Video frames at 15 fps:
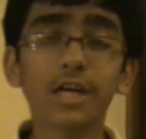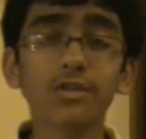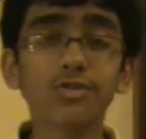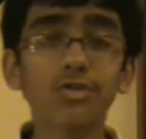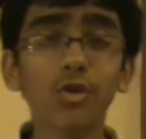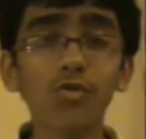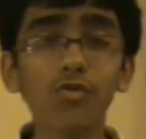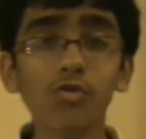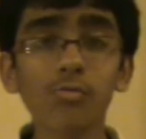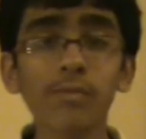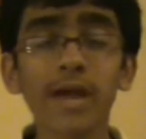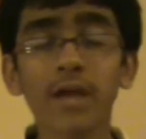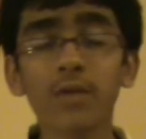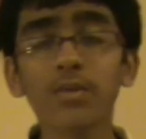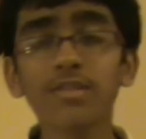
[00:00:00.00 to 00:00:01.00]
room, and
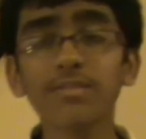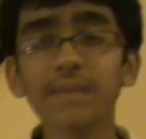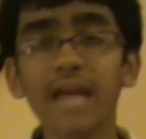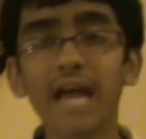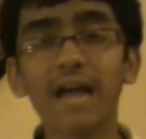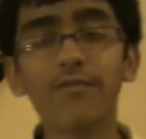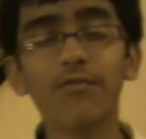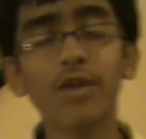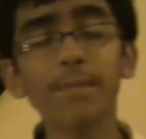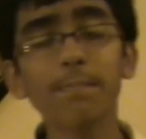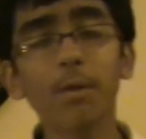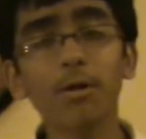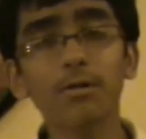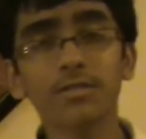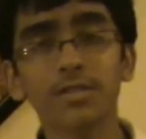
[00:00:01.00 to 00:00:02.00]
with me I have Ray
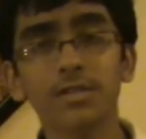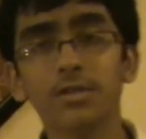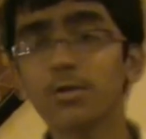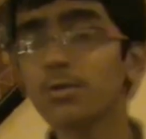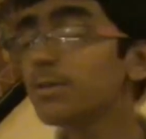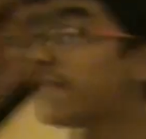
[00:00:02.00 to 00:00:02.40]
Paulson, who's having